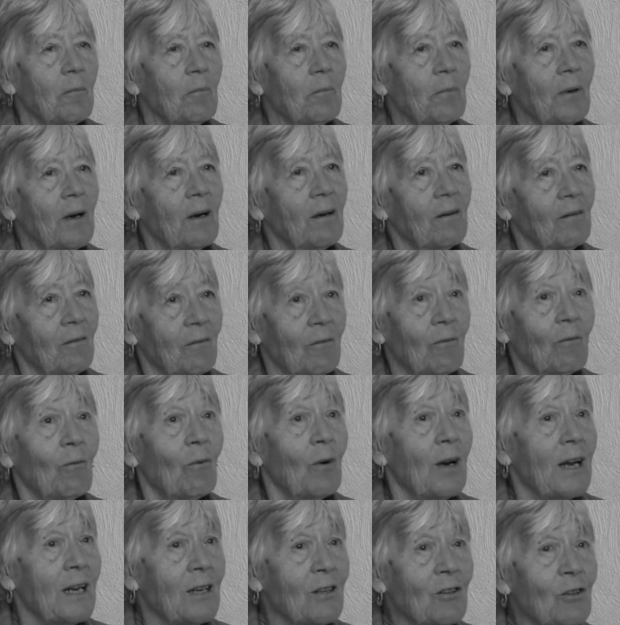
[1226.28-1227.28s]
But
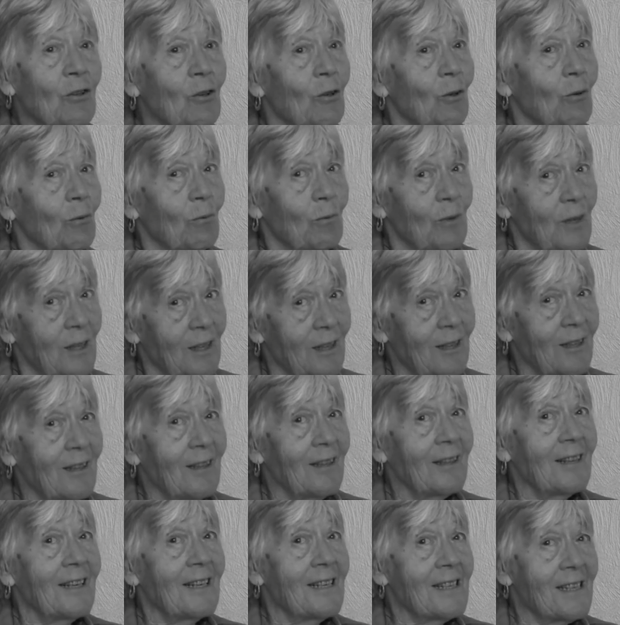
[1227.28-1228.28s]
when you're
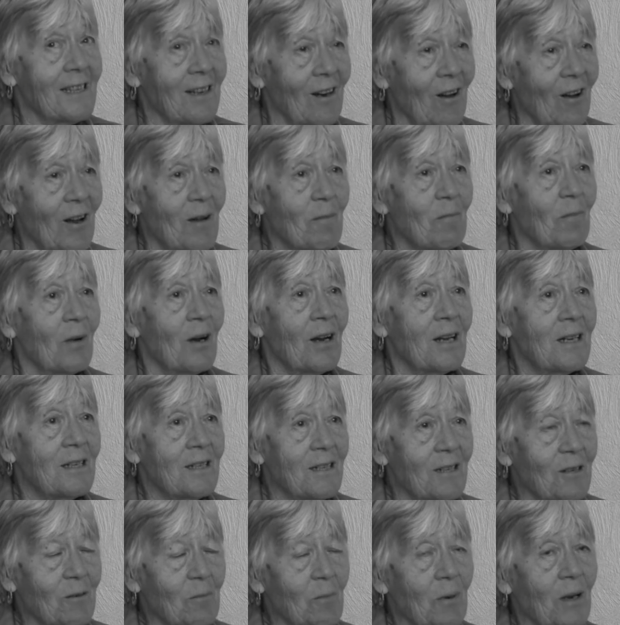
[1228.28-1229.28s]
with these
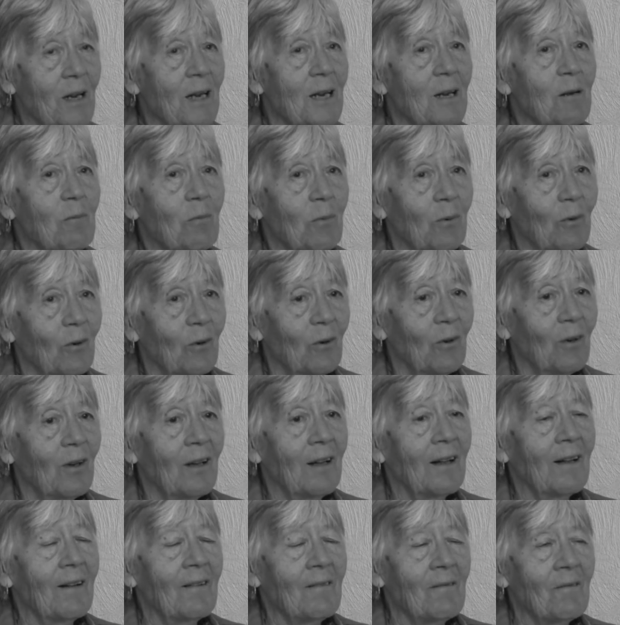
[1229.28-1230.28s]
like-minded people,
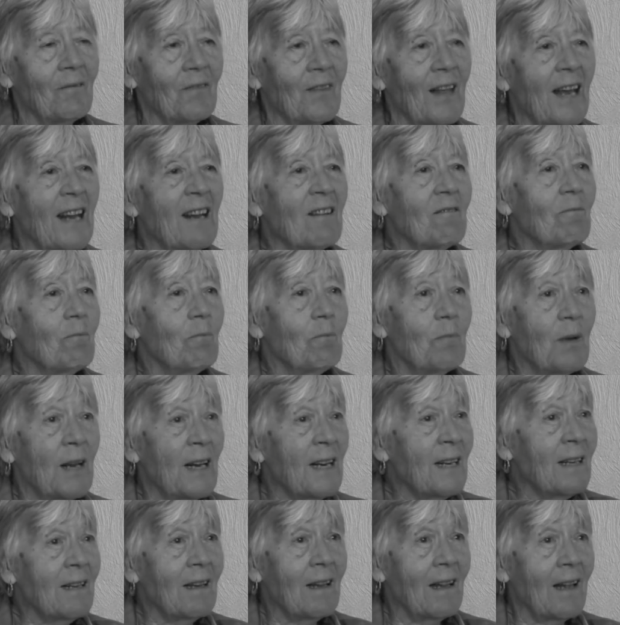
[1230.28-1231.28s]
they've
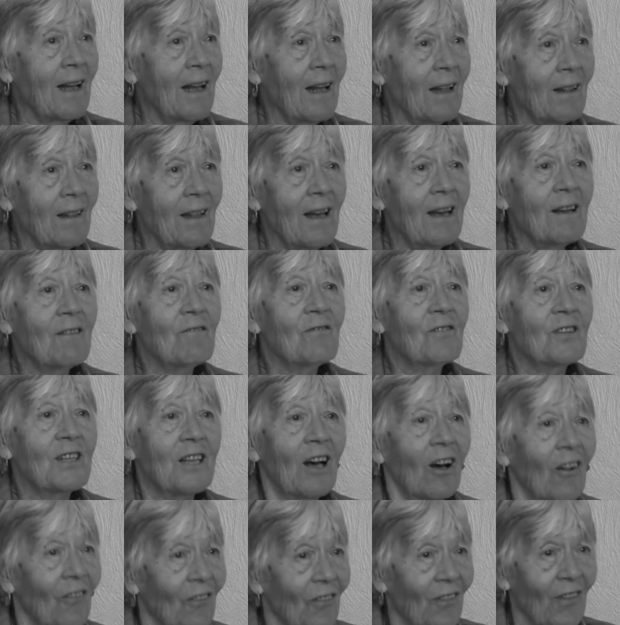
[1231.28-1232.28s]
been there, they've
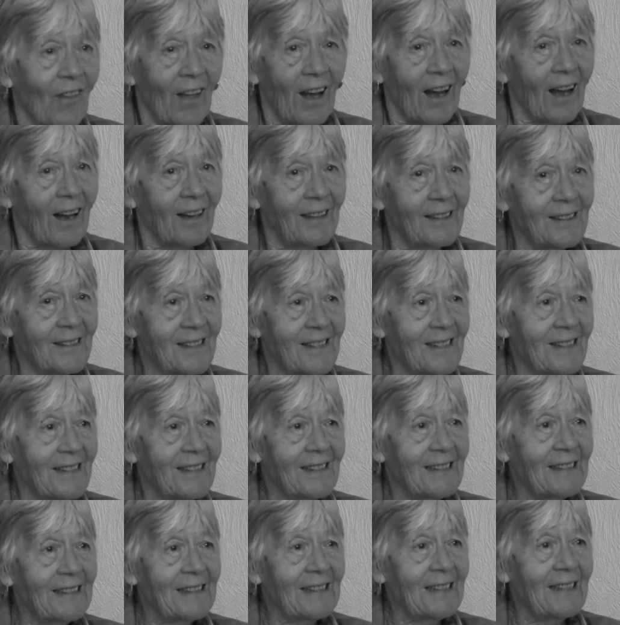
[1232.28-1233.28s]
done that,
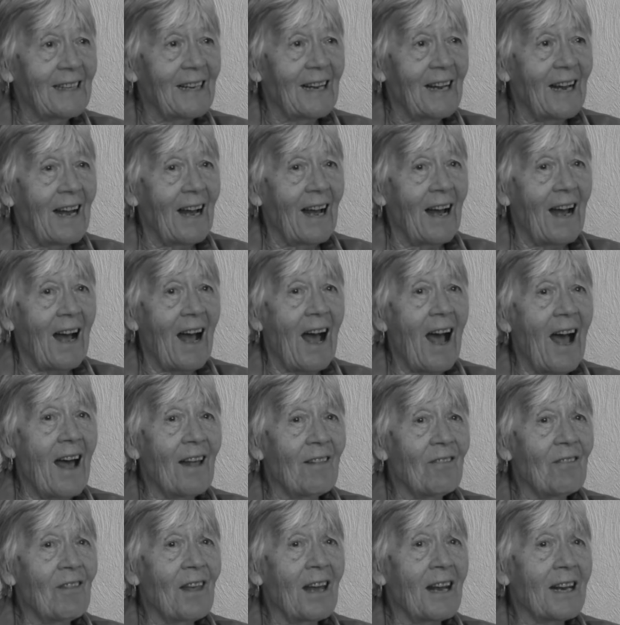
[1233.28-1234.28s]

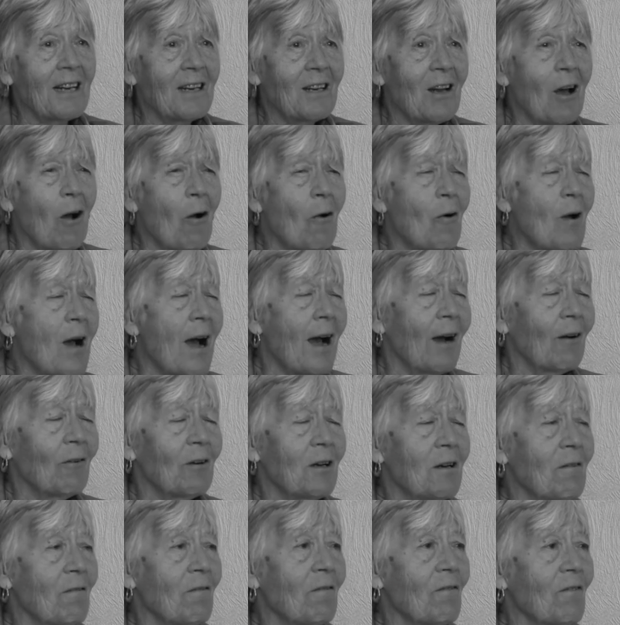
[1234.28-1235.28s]
and they know how
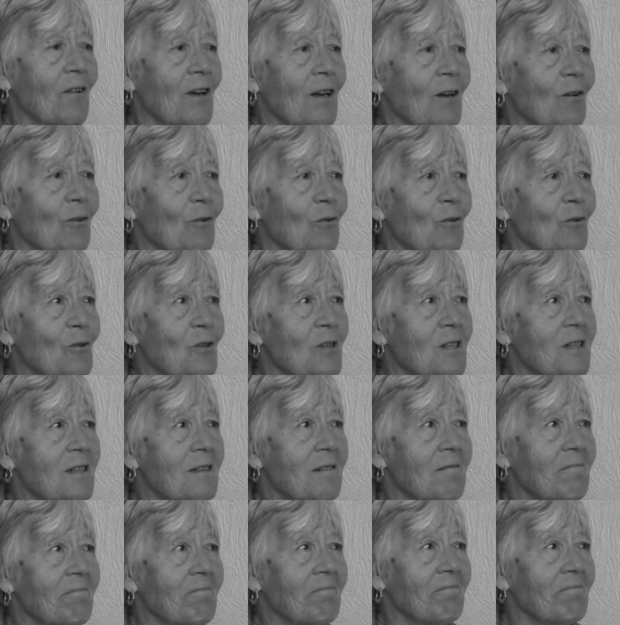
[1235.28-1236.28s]
it feels.